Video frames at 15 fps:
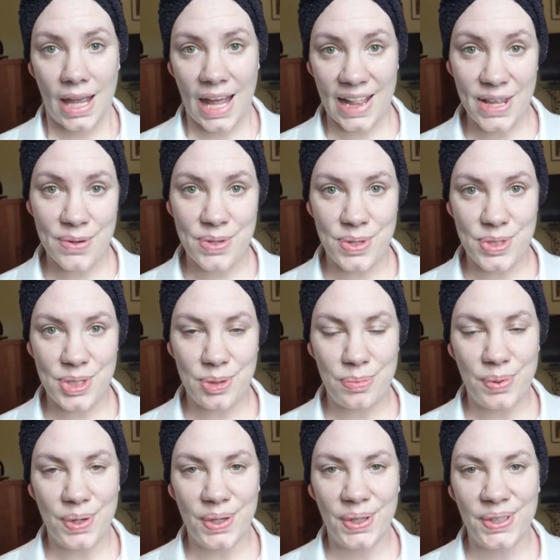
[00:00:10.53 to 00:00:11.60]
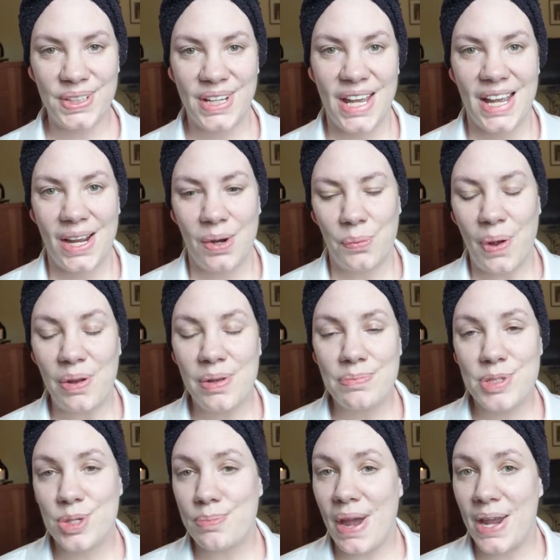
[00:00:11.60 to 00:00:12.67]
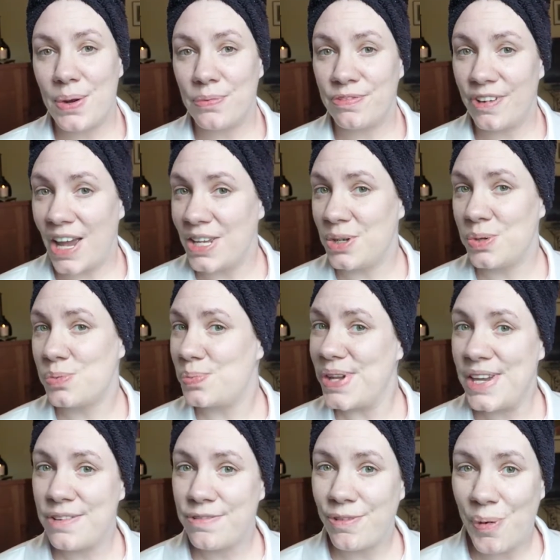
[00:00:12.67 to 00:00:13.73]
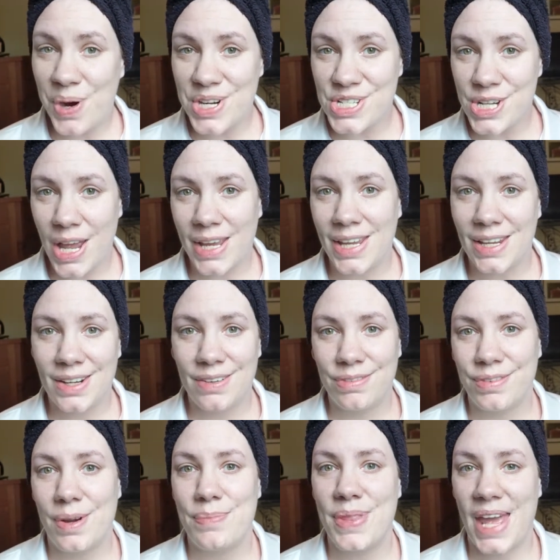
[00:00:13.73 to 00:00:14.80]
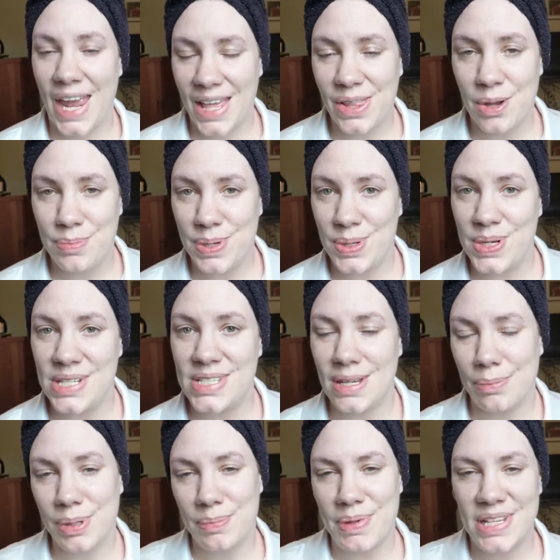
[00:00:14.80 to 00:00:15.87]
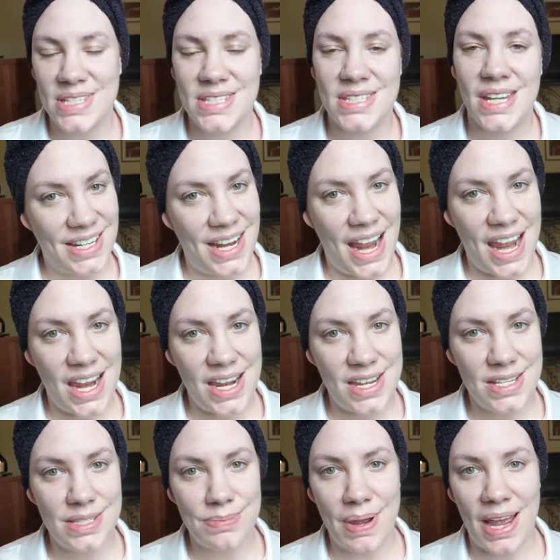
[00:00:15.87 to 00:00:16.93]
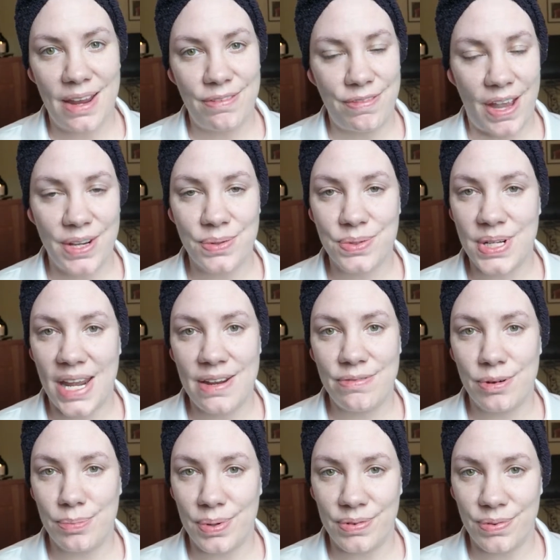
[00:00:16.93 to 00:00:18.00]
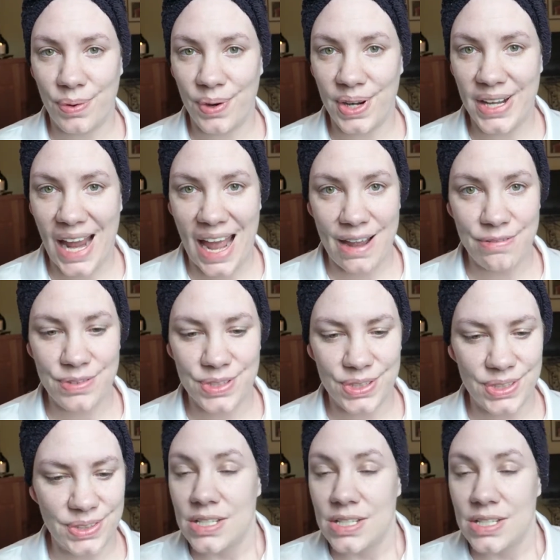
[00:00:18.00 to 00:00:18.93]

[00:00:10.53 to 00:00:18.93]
Hello YouTube world. Welcome to my final week 4 check-in from the Halo Beauty supplements. Today is my final day for before and after.